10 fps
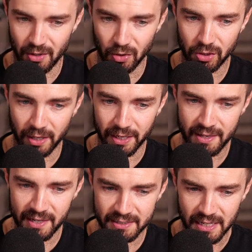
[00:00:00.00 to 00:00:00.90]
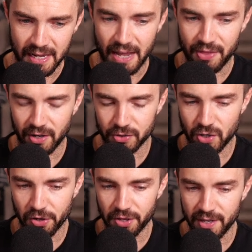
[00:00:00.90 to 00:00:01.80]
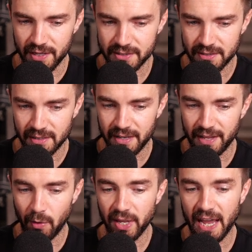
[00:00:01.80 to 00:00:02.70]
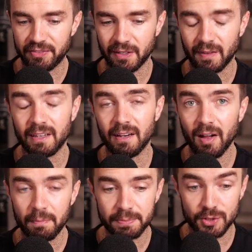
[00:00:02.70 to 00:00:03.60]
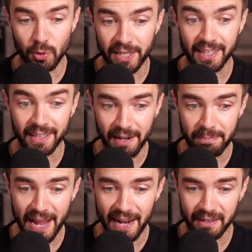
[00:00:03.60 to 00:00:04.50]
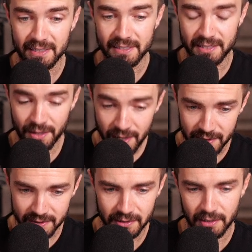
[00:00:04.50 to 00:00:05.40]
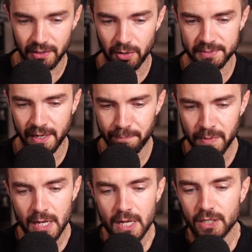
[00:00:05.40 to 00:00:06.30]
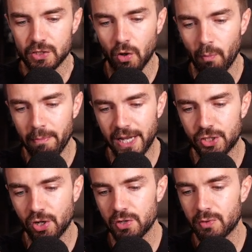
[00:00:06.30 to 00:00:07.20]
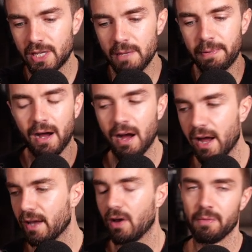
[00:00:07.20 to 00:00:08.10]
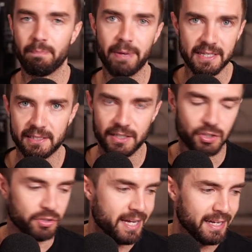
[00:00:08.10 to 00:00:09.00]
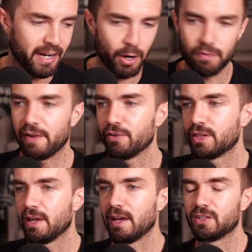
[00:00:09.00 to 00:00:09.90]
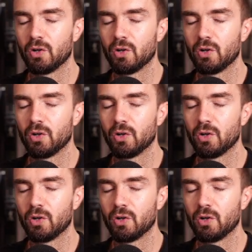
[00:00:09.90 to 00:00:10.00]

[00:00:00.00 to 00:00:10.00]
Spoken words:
It'll look like this, and then it'll turn to this. And then we have to clean it up so we can get it back to this. Know what I'm saying? So make sure you keep an eye on the basics. You're taking care of everything.